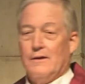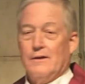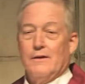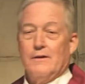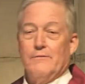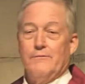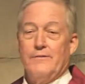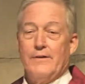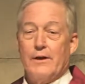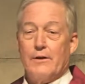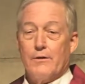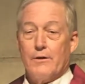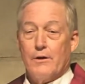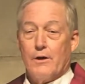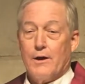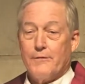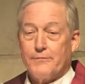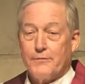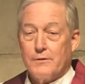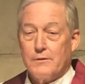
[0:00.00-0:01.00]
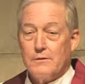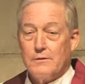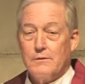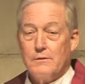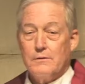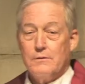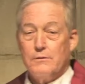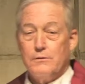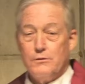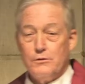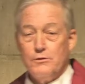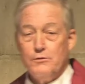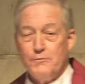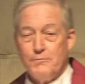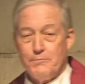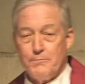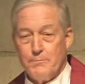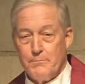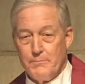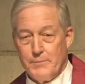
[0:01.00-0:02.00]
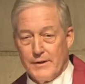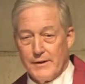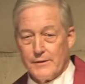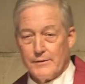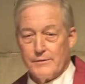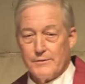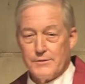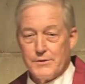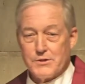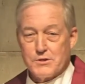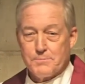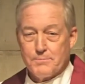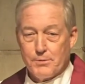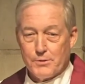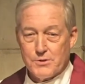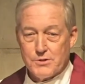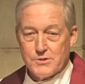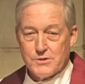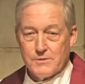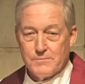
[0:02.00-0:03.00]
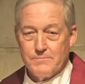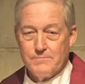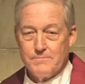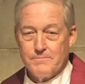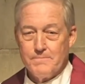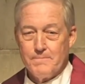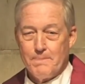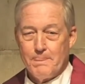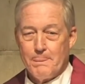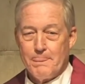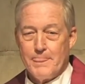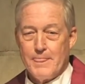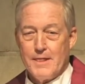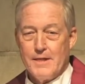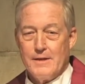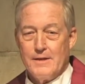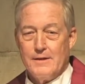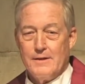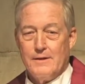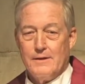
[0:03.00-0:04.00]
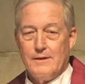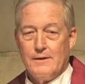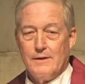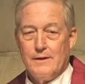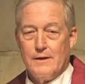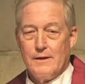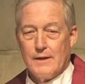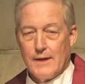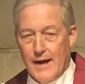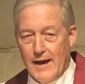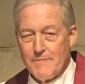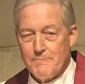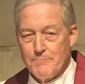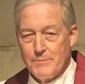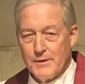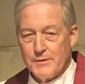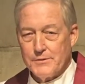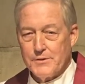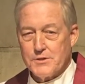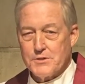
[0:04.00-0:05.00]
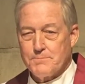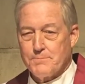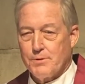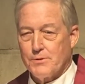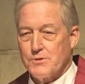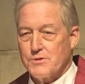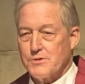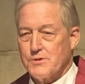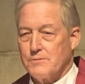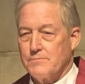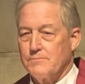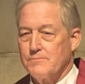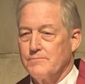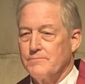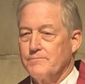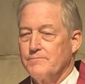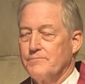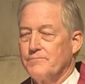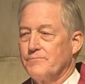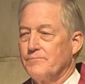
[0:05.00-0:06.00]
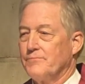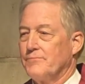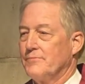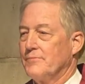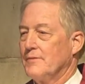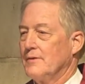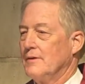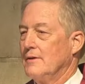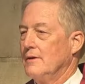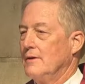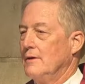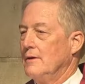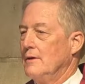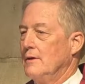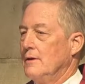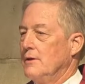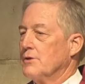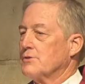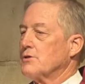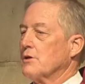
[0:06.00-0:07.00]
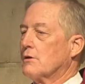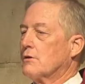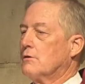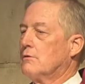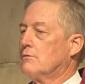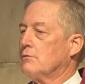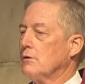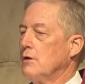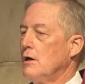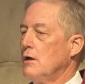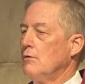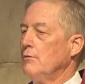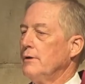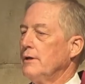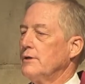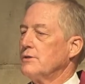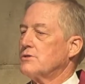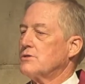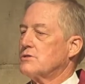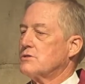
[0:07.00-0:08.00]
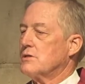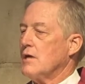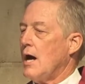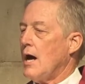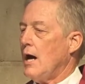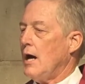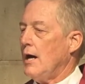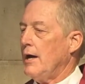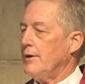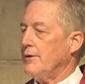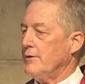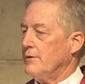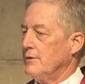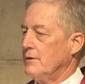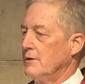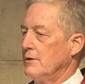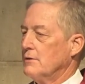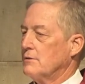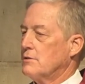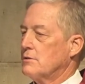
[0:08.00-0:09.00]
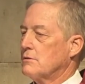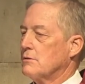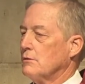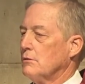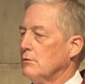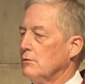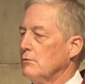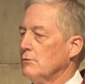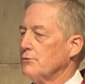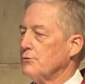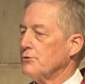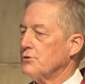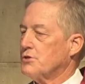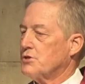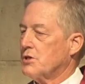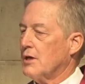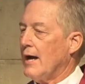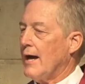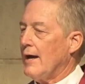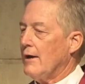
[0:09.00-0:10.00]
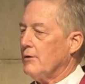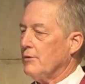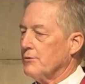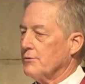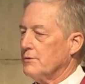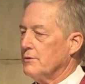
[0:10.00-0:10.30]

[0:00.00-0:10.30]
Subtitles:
Very often, you've been this person, and I've been this person. There's a glowing side to the older child